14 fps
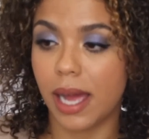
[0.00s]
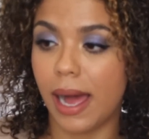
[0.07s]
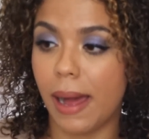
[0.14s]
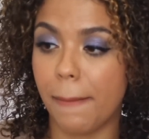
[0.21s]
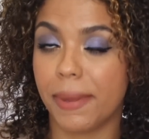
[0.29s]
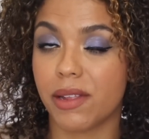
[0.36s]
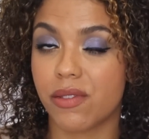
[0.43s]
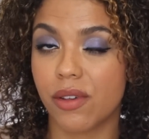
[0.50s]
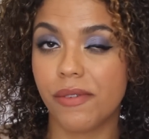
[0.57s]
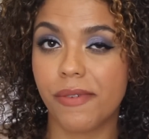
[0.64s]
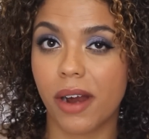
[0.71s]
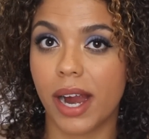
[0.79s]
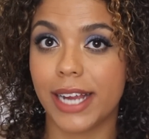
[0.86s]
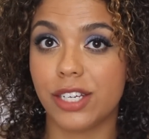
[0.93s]
Um, but so
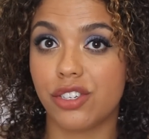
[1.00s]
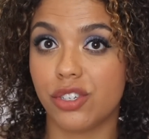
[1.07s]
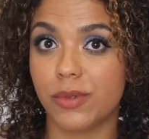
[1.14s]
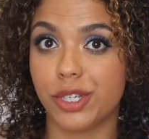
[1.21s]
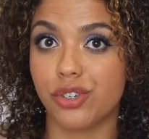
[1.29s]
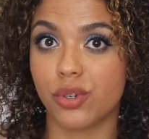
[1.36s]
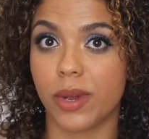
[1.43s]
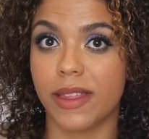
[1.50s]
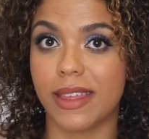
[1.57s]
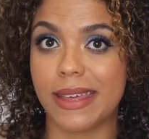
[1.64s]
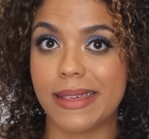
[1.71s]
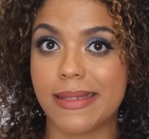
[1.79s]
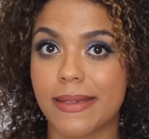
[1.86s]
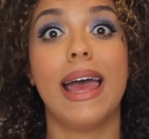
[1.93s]
far I do enjoy
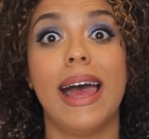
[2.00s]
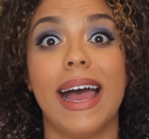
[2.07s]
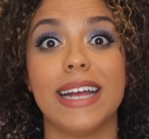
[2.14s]
these.